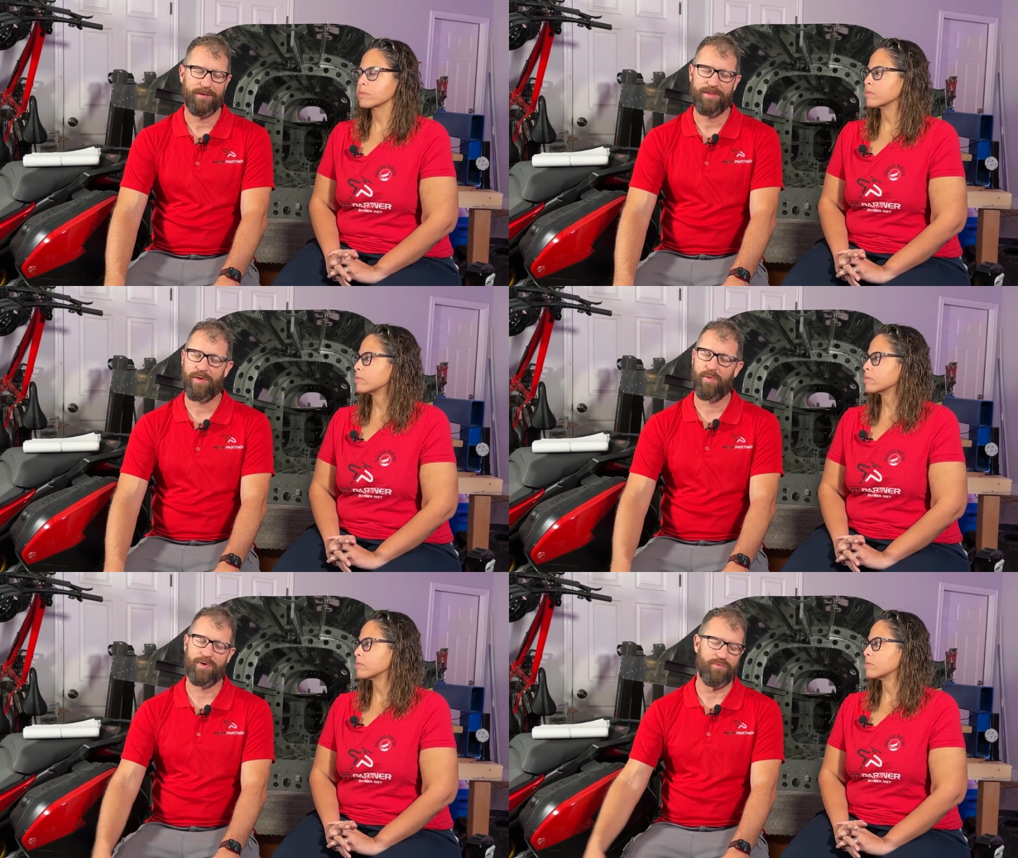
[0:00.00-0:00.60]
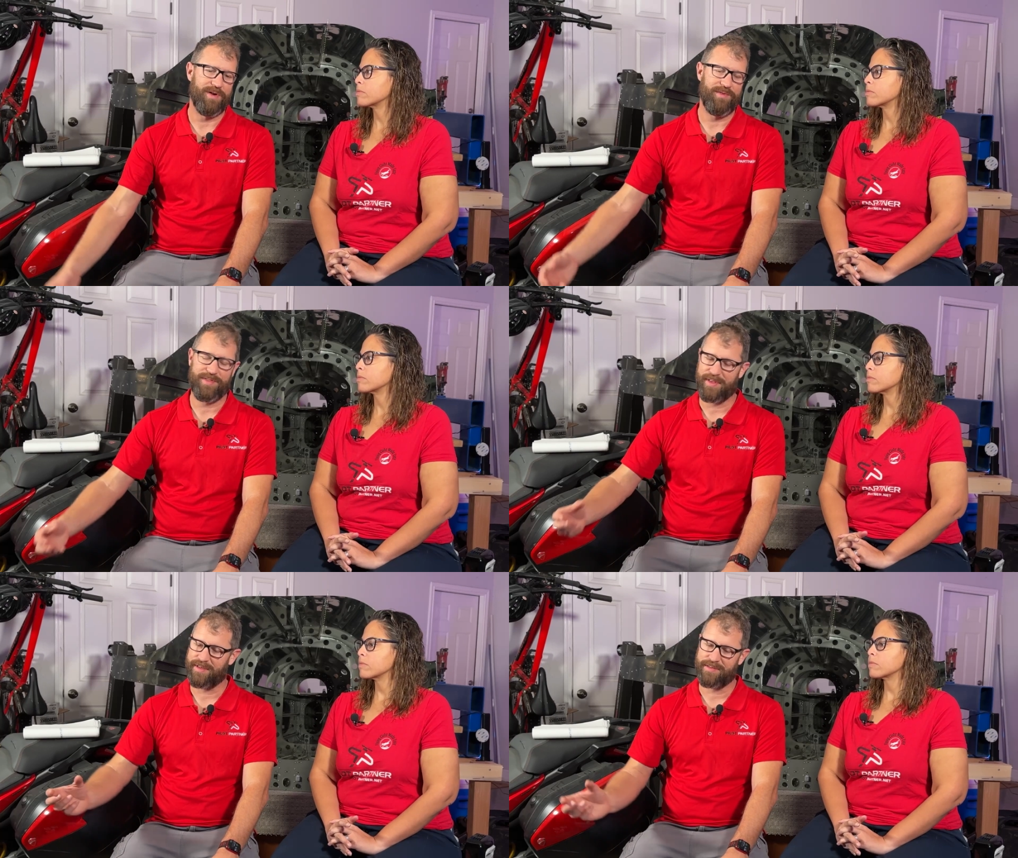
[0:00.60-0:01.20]
Speaker 1: that one
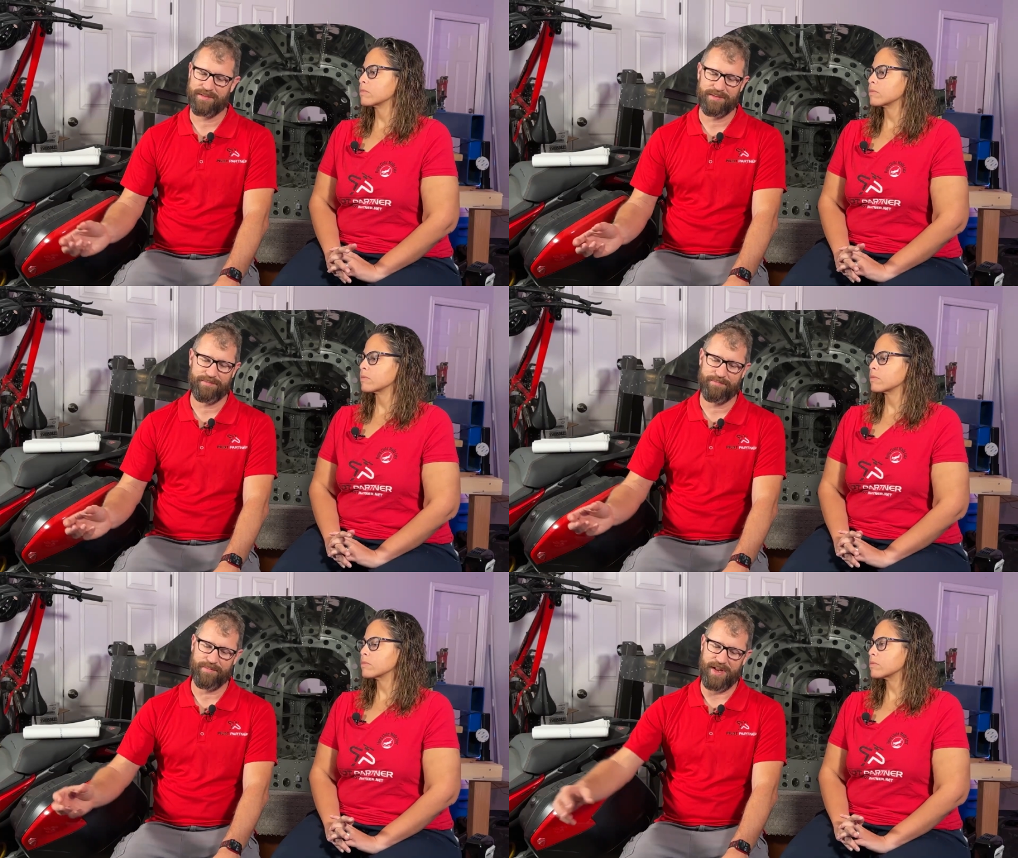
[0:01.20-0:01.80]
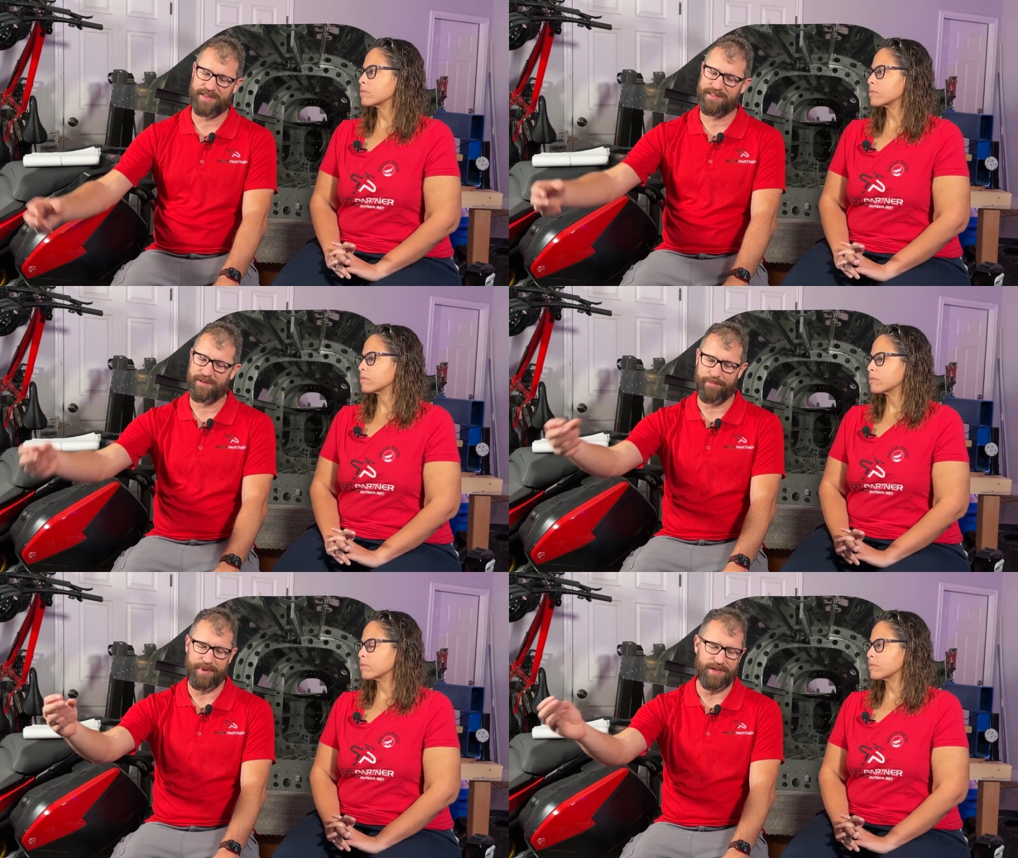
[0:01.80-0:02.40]
rivet that's next
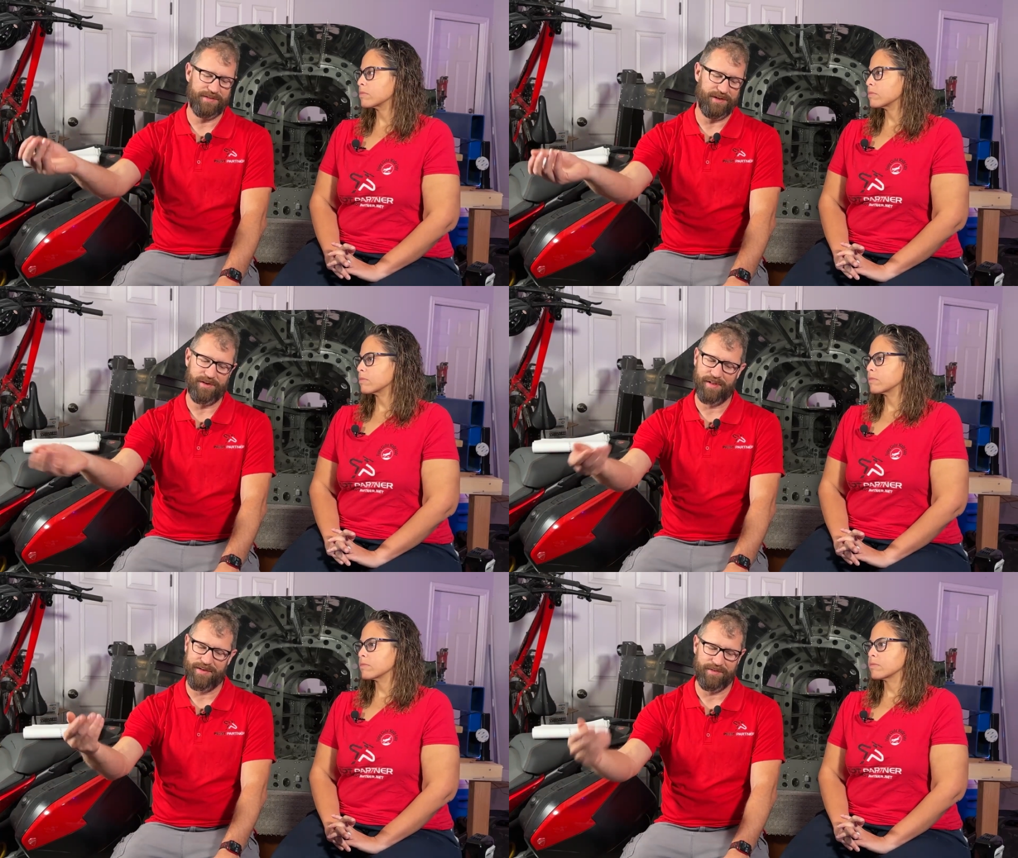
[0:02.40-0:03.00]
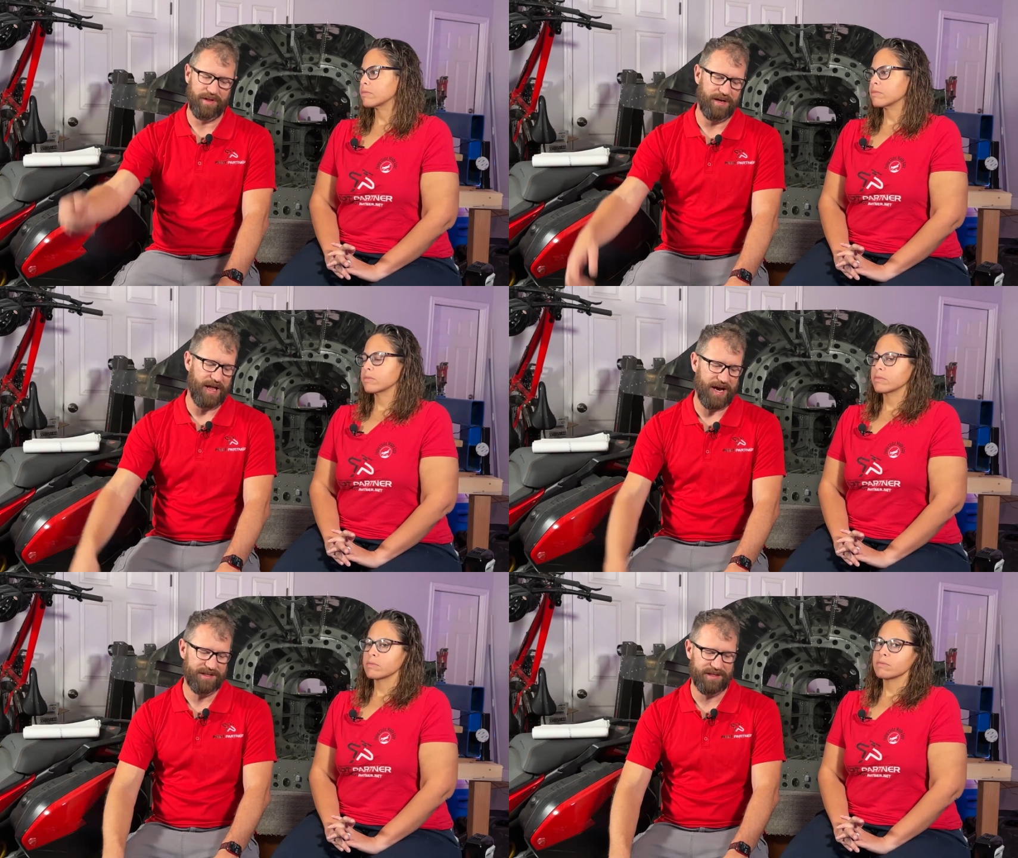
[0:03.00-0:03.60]
to a piece that you don't have clean
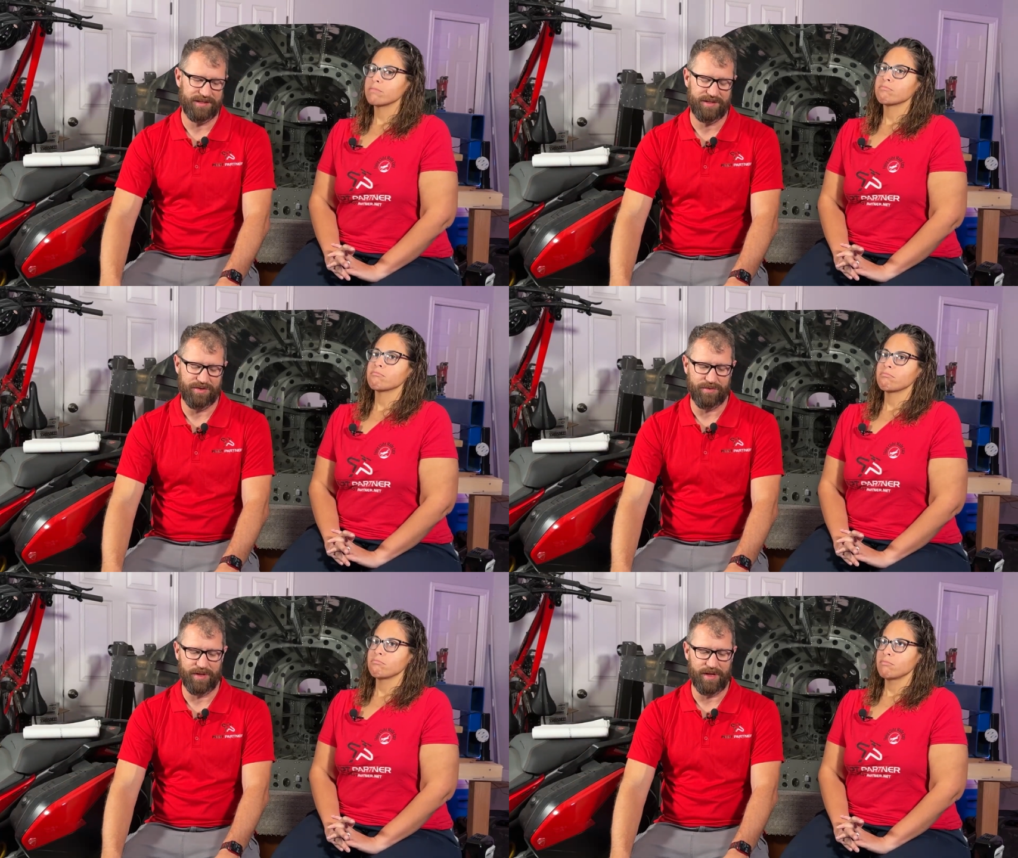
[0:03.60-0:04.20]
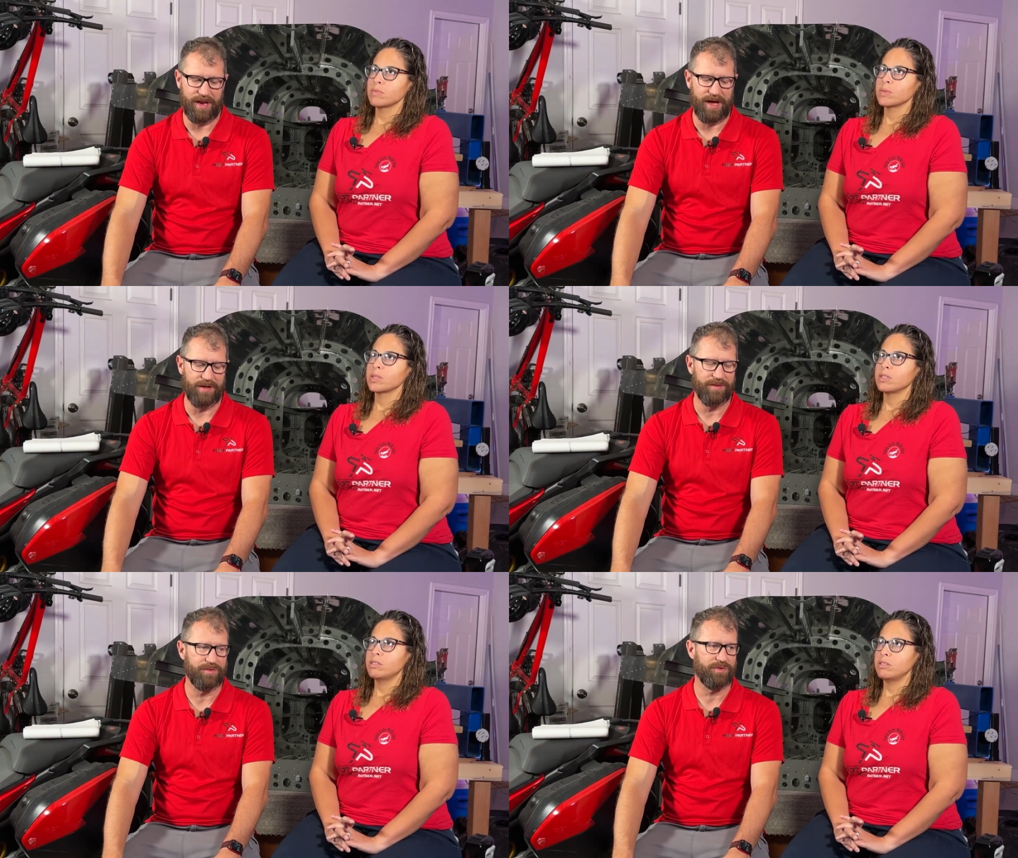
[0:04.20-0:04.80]
access to drill it
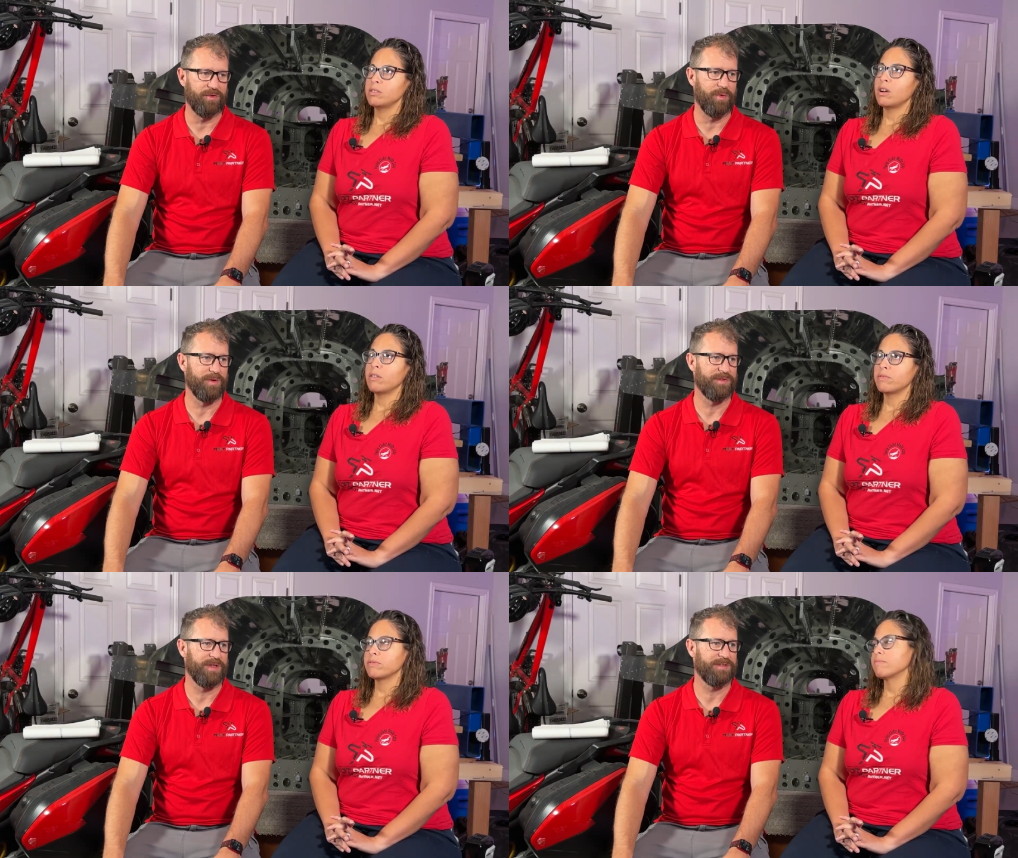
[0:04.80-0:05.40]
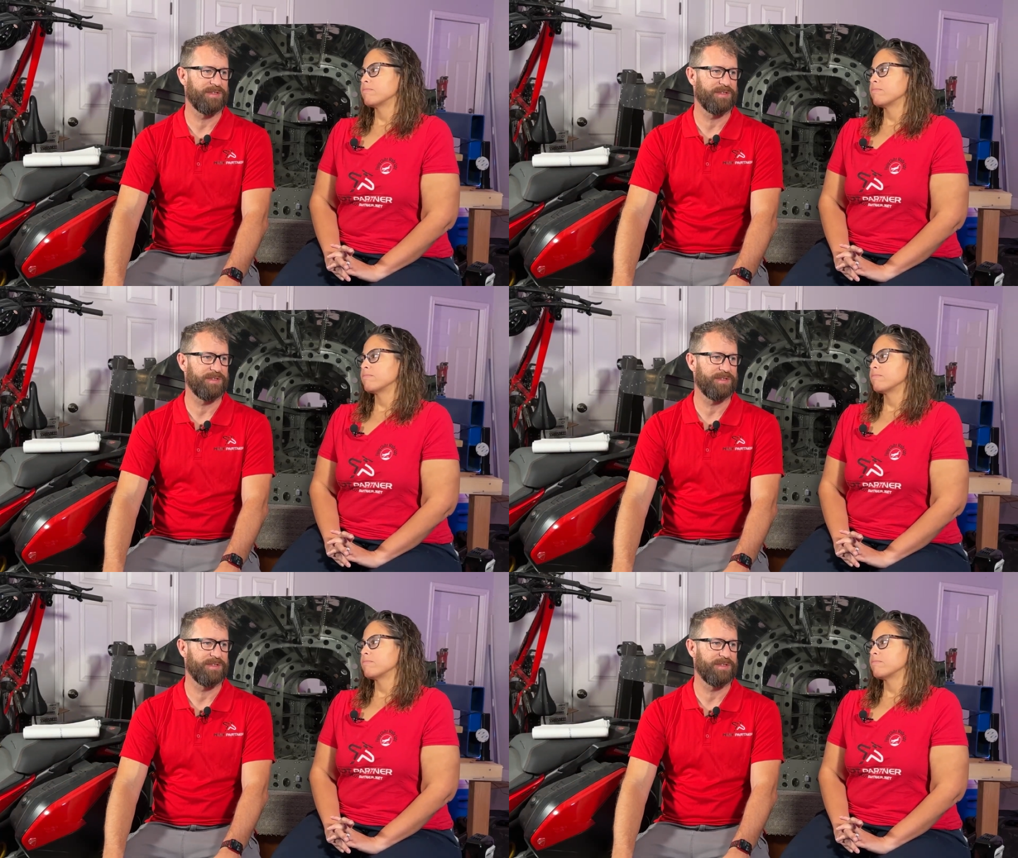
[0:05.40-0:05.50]
out. Those are the ones that